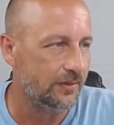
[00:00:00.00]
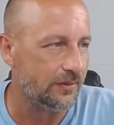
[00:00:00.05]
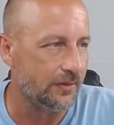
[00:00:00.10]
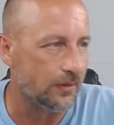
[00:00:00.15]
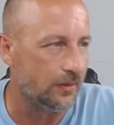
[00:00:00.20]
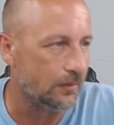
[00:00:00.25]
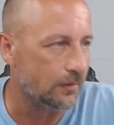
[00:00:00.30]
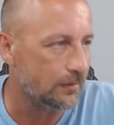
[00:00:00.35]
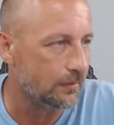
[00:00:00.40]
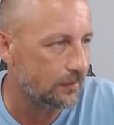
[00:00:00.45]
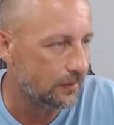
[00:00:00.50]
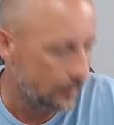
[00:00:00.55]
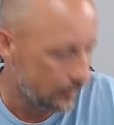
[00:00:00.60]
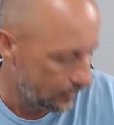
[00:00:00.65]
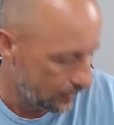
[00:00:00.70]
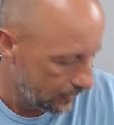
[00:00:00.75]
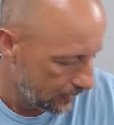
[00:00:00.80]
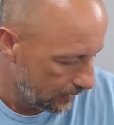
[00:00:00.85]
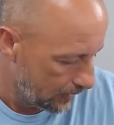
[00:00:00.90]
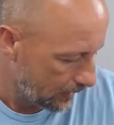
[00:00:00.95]
So
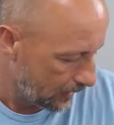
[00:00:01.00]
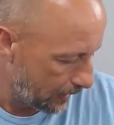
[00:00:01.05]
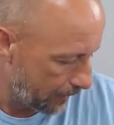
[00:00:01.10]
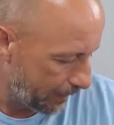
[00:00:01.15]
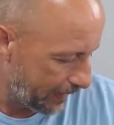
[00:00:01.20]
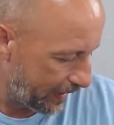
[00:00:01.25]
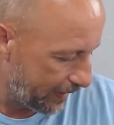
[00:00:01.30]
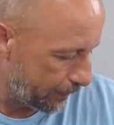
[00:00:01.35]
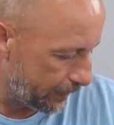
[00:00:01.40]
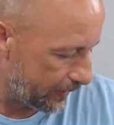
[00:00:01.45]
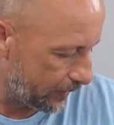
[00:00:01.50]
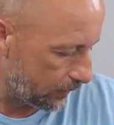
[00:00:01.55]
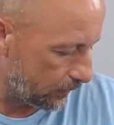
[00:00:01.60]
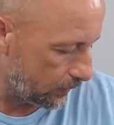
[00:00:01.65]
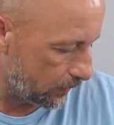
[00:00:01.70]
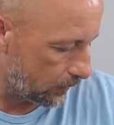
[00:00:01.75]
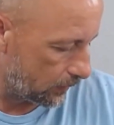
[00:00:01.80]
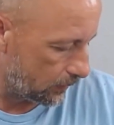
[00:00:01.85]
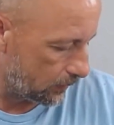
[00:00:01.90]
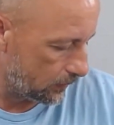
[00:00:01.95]
I may have been a
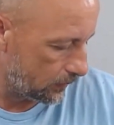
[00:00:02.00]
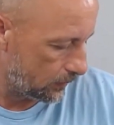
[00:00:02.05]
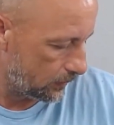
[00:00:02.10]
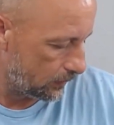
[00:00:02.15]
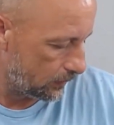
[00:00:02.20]
little